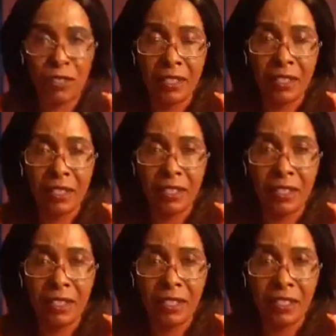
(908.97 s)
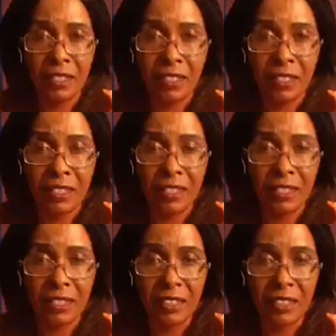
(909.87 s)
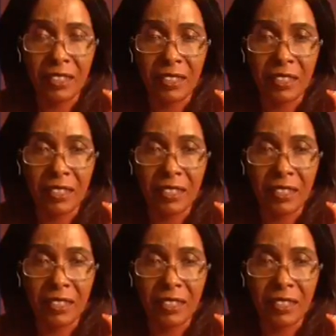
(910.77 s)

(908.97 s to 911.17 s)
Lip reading: No one is speaking in this clip.